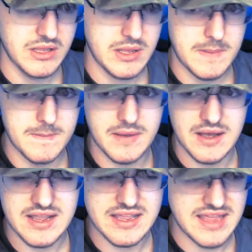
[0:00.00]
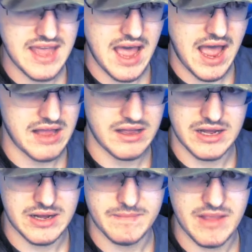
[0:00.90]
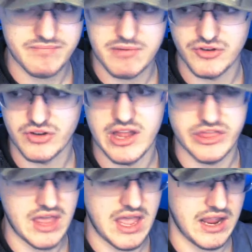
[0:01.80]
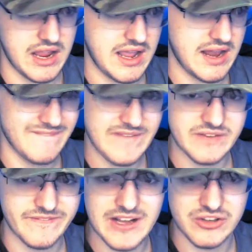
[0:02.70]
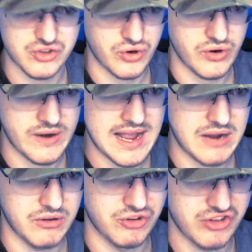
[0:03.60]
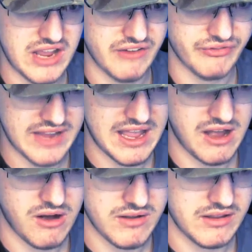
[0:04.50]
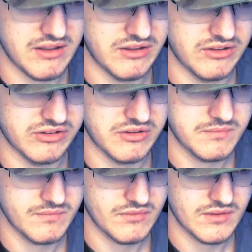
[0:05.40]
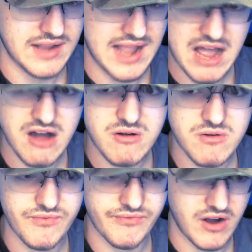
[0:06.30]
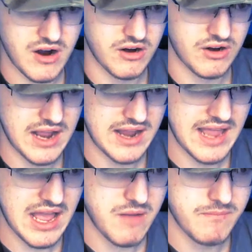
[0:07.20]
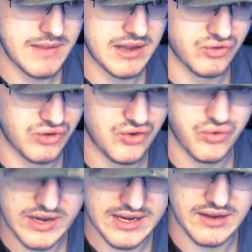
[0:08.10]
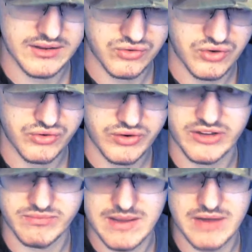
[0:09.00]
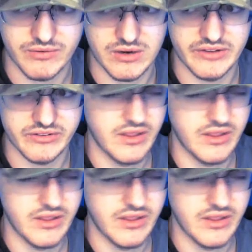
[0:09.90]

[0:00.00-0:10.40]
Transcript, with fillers: but yeah, um, that's pretty much all I say. And I think the final story I will say for now is how far and how big 2020, 2020 has been for us.